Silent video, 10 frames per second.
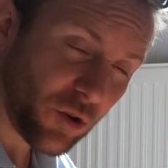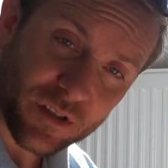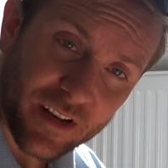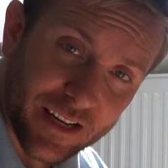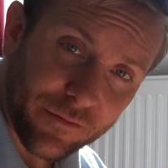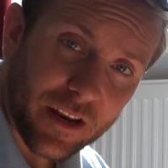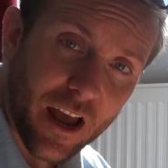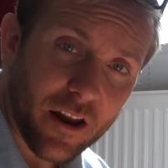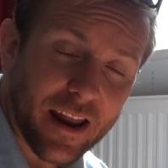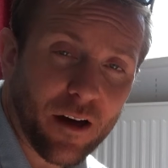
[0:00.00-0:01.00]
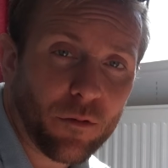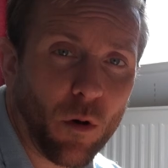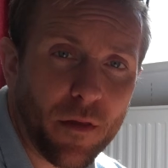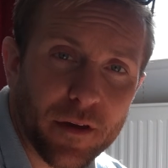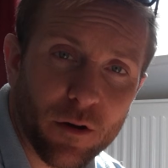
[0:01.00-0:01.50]
enjoyed today's video. Now,
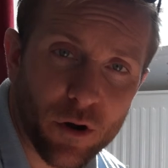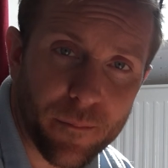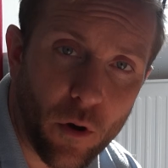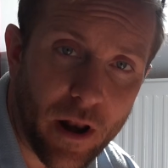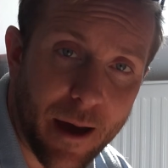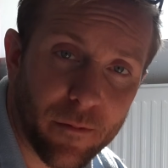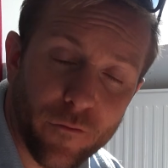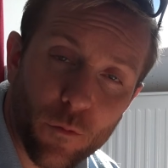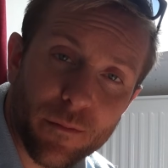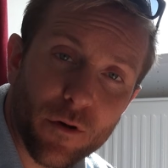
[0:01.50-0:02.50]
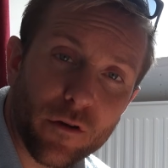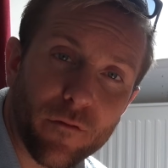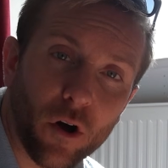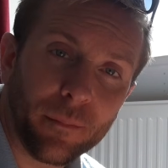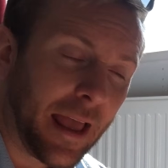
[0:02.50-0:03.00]
one thing I want to point out before we move
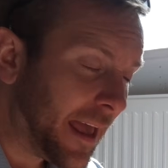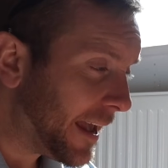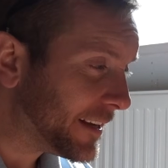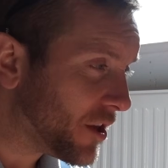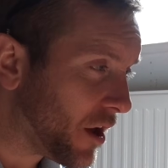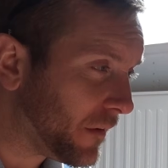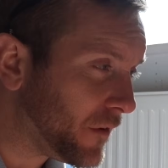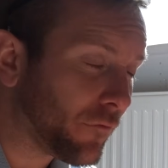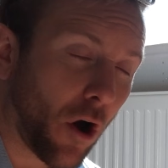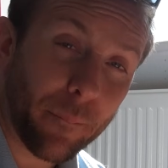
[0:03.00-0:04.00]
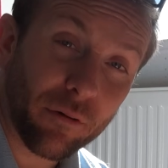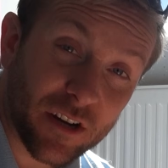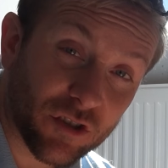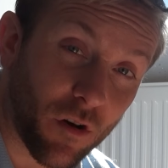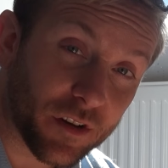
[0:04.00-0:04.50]
on is that if you've got a
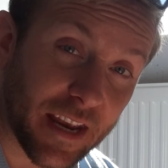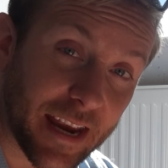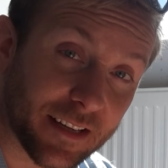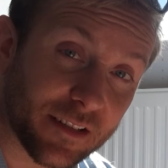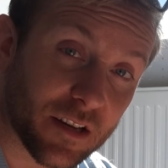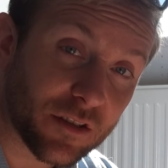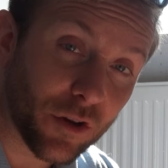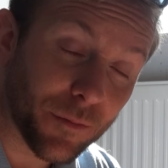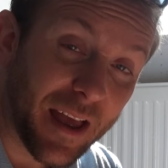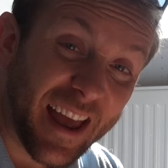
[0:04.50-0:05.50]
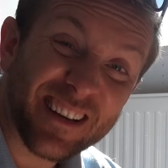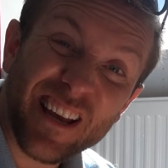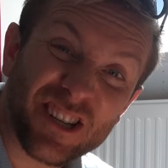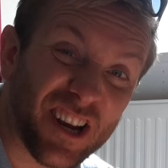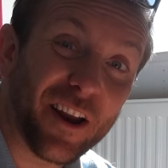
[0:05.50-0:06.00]
pressurised heating system, it's
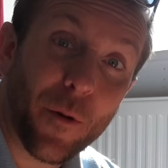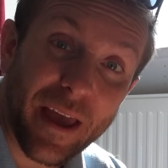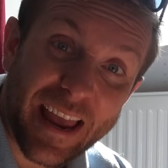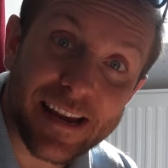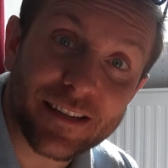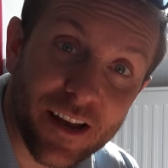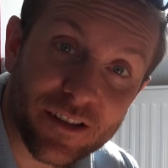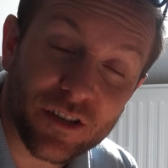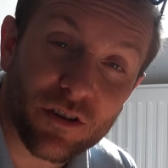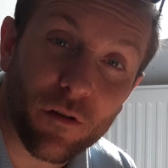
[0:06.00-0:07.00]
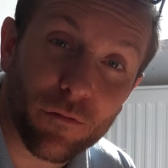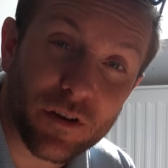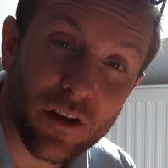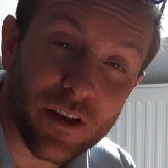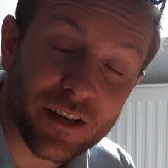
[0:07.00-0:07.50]
actually a little bit easier to sort of
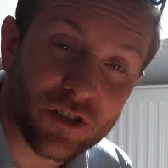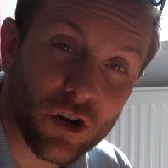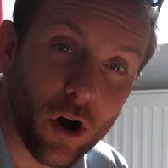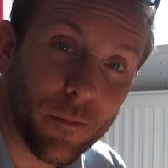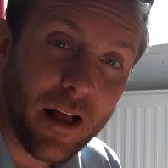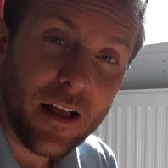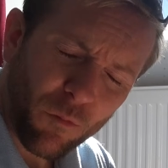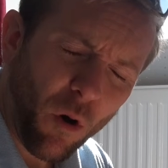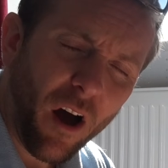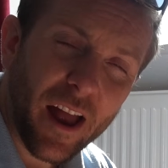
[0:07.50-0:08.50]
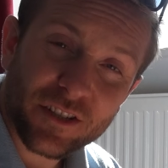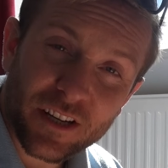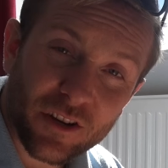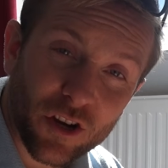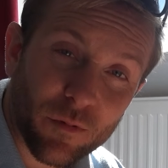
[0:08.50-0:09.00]
do this job. What I actually
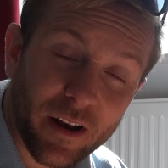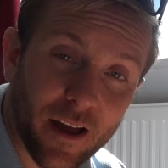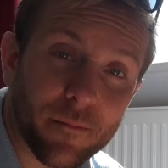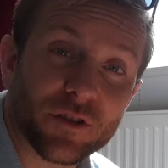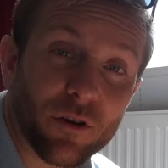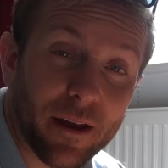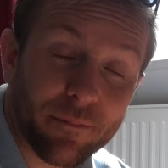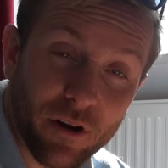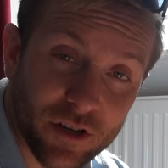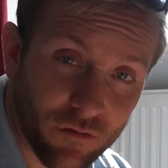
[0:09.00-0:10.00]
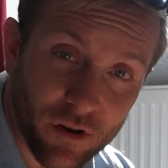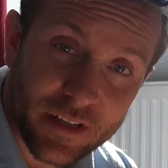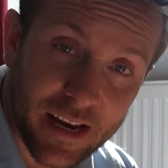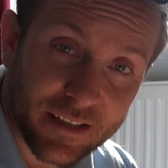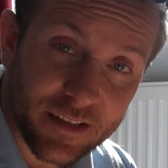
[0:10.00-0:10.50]
do when it comes to a pressurised
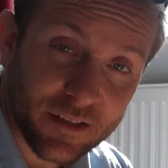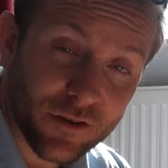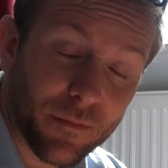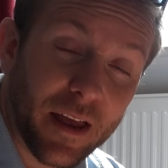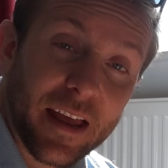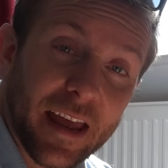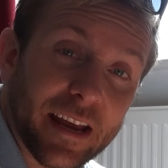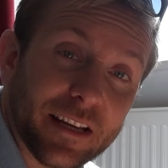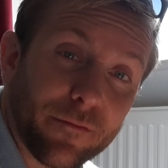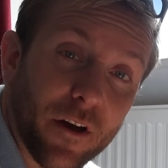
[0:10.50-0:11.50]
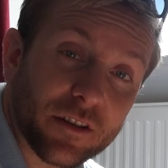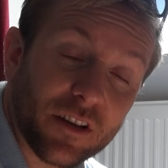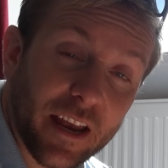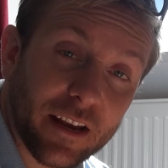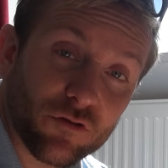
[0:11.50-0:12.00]
heating system is
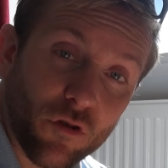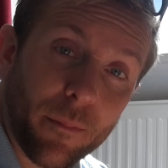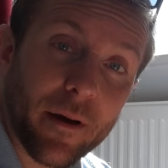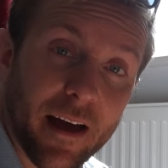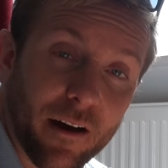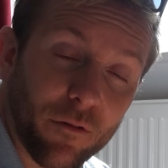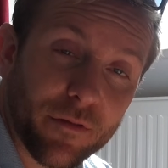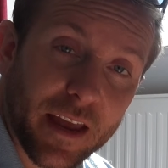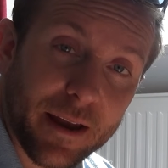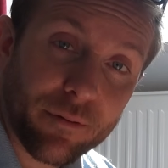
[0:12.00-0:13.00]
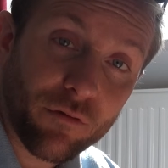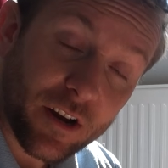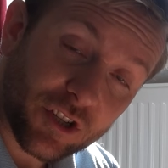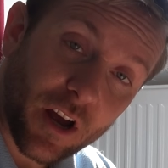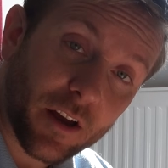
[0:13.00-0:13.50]
firstly drop out the
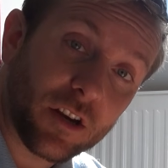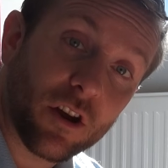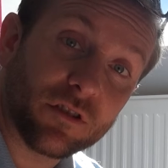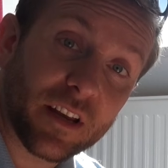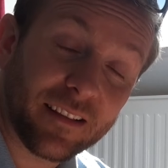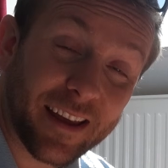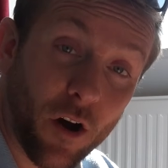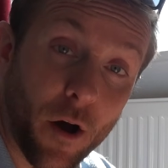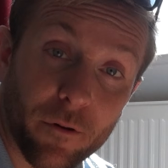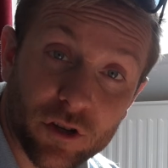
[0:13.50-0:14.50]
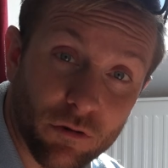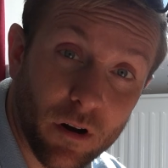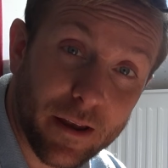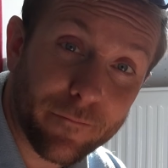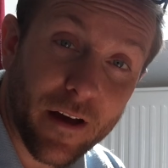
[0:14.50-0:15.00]
pressure using the high pressure
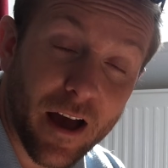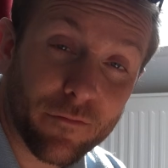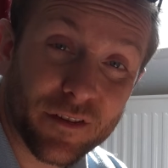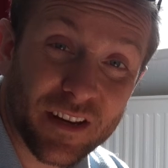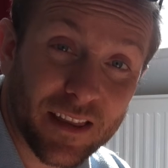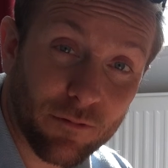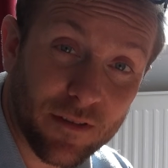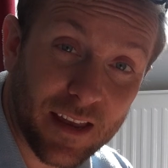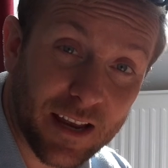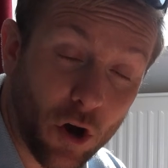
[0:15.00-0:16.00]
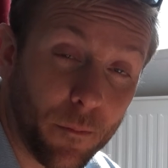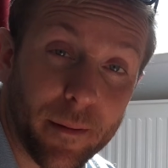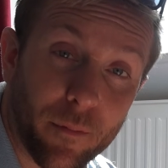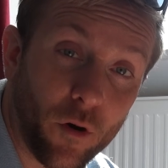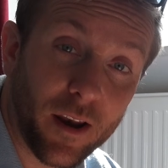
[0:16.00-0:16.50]
relief valve that's either in the
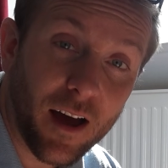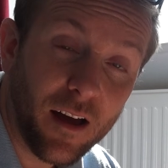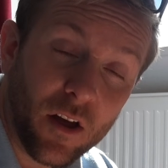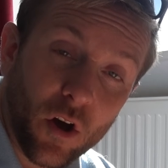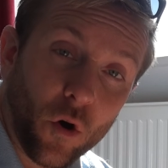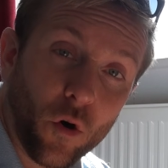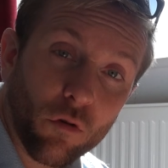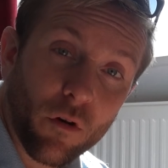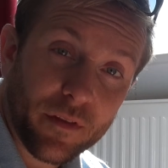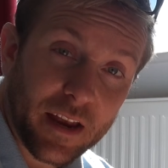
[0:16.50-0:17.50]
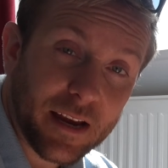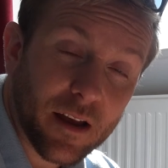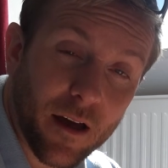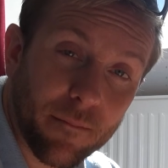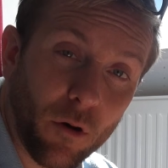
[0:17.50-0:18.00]
combi boiler or on the,
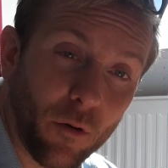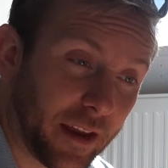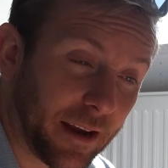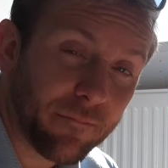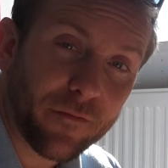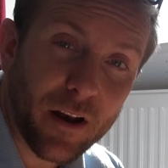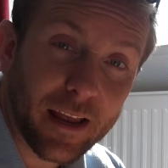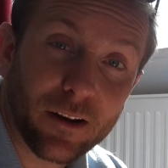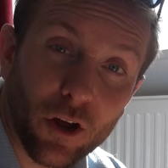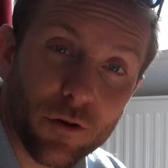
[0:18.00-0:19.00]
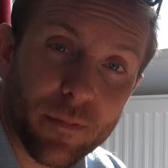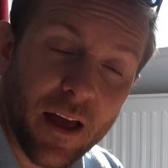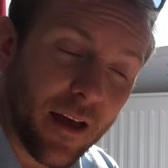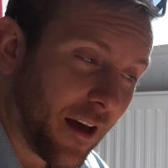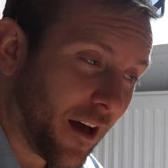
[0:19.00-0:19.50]
um, the filling loop.
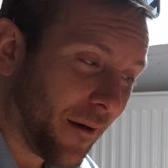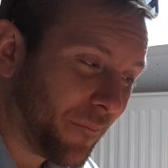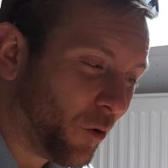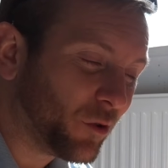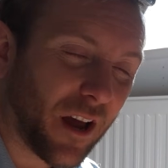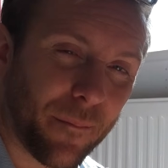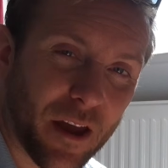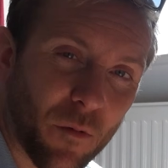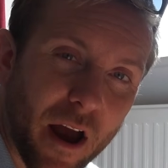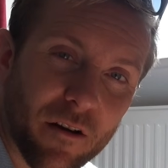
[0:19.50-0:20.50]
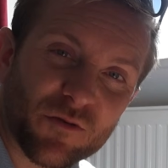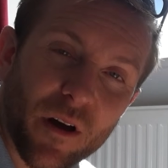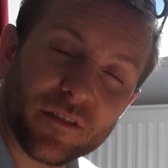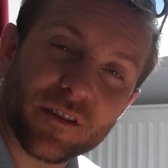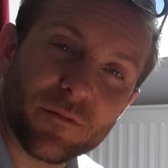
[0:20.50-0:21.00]
Um, also be aware as
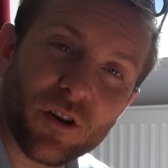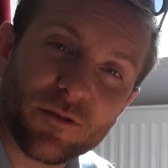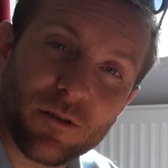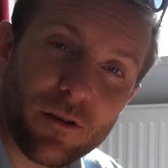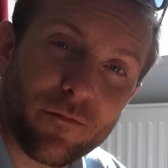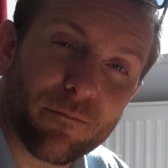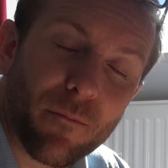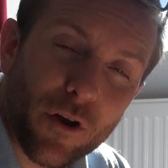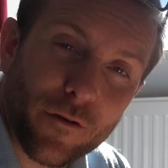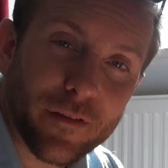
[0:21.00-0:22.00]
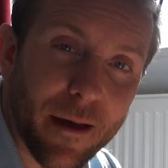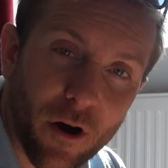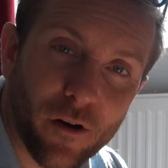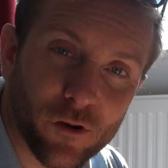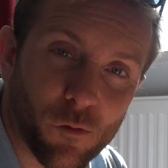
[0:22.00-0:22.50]
well that sometimes when you've moved them
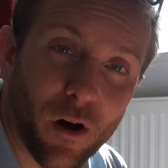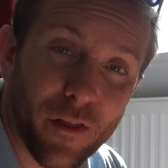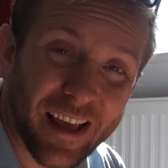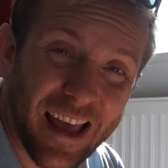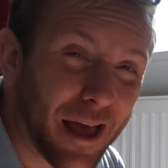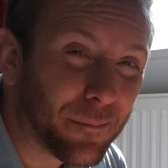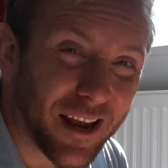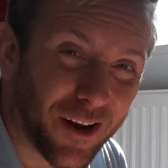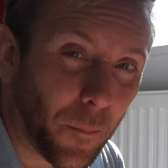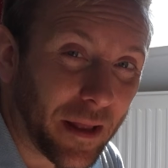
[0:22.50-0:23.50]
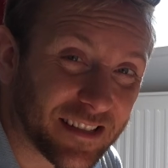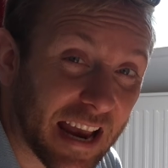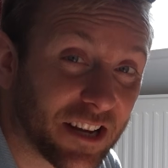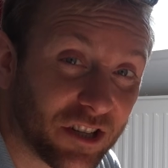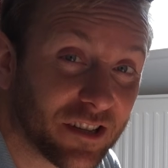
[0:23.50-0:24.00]
after a while, they can be a little bit
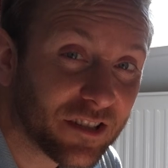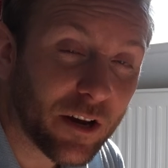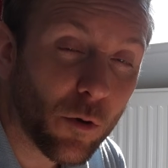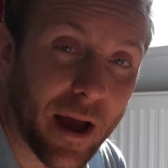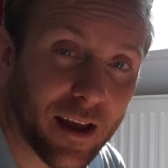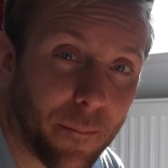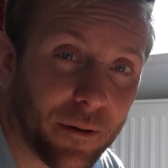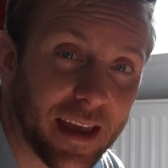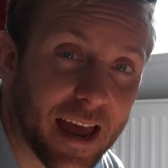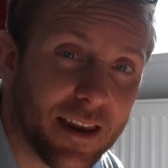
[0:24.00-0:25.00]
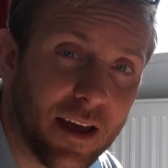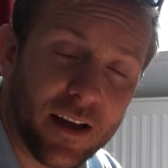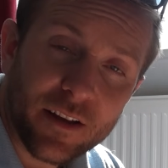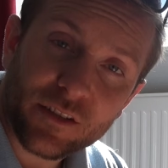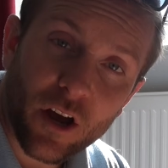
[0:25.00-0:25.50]
tetchy to seal back up again.
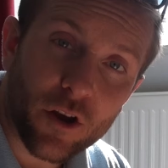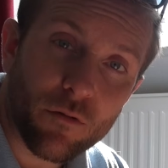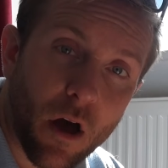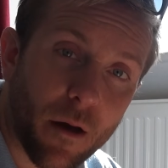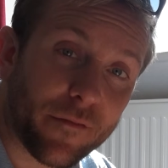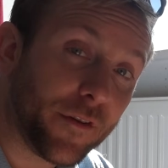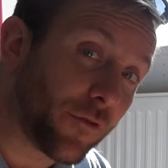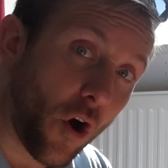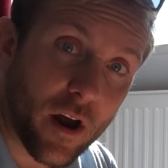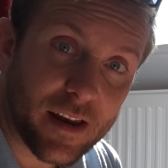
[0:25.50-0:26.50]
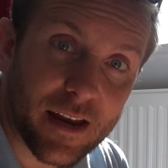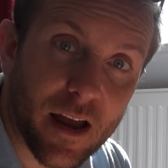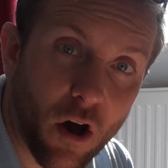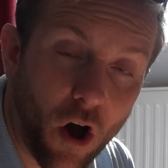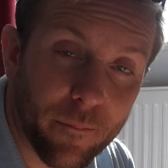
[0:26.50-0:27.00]
So uh, if you've got any
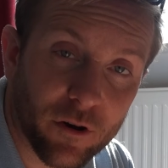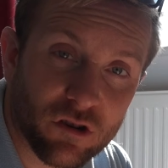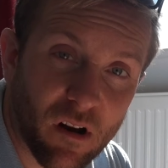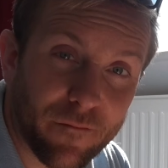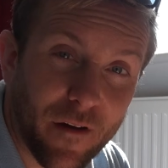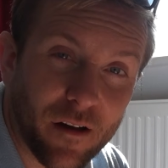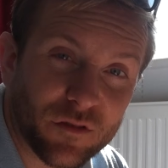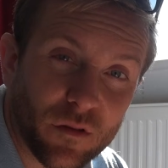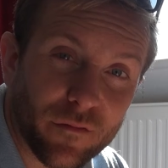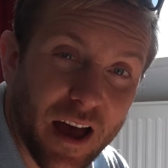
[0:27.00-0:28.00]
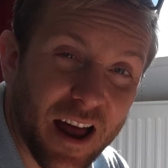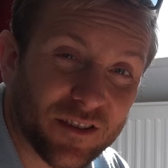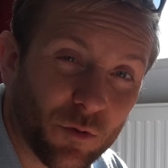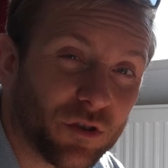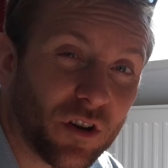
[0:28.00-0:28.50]
uh, high pressure relief valves on the van,
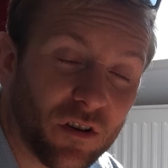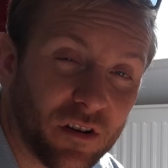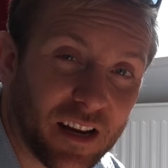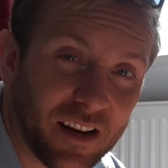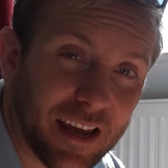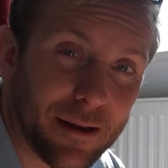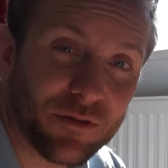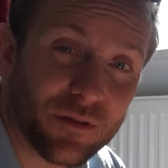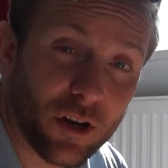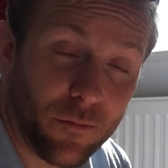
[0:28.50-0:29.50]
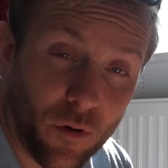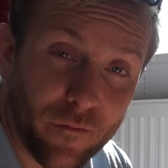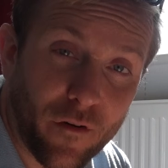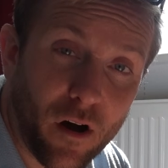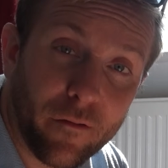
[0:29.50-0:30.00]
it's always a good idea to keep some two
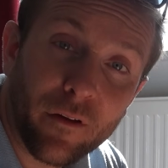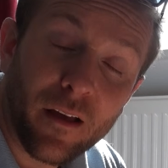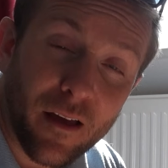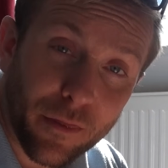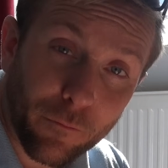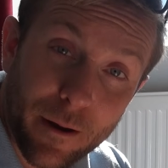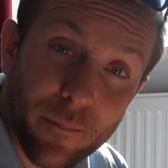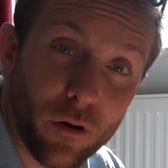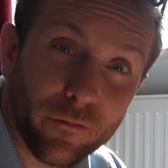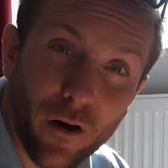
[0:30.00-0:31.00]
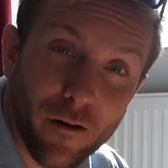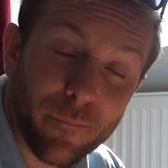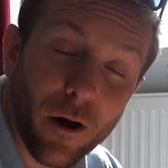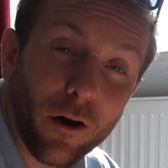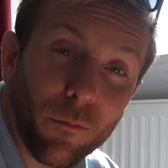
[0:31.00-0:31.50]
point five and three point five
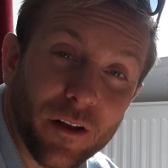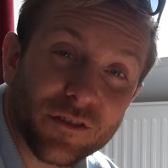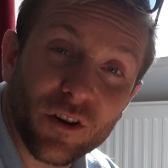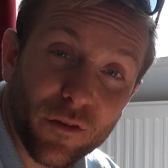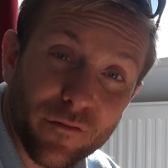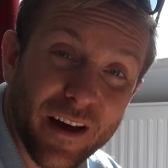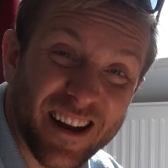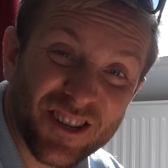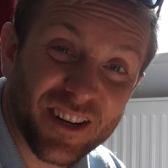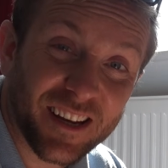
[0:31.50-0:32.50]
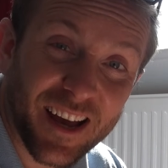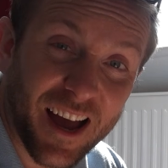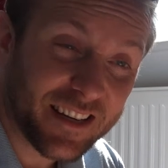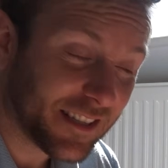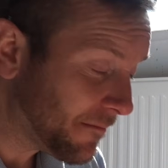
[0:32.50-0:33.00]
bar ones on the van just in
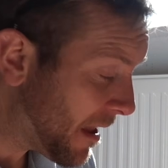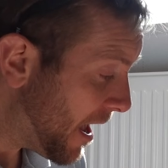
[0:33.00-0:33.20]
case.